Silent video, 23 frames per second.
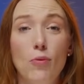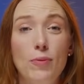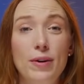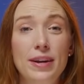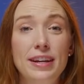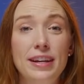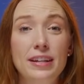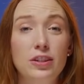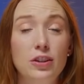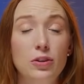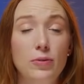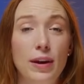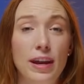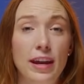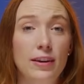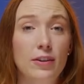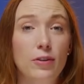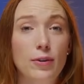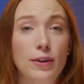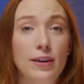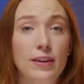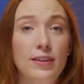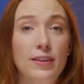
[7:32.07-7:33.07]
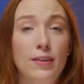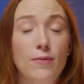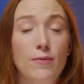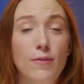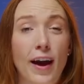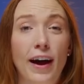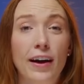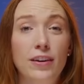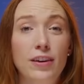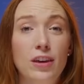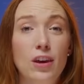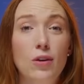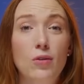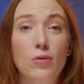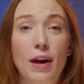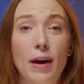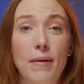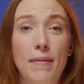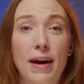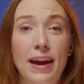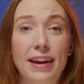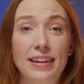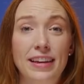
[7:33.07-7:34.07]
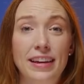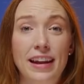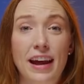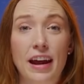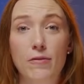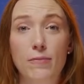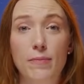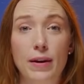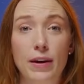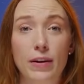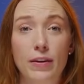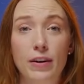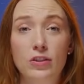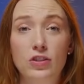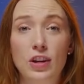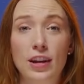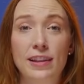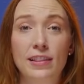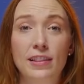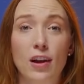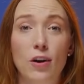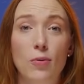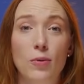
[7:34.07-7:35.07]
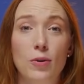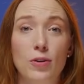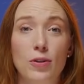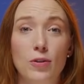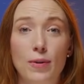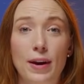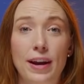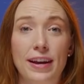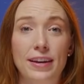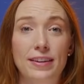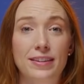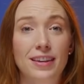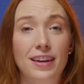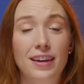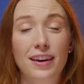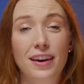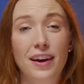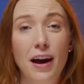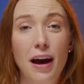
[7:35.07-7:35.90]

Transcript: We need to increase the value that men get out of marriage and lower the risk.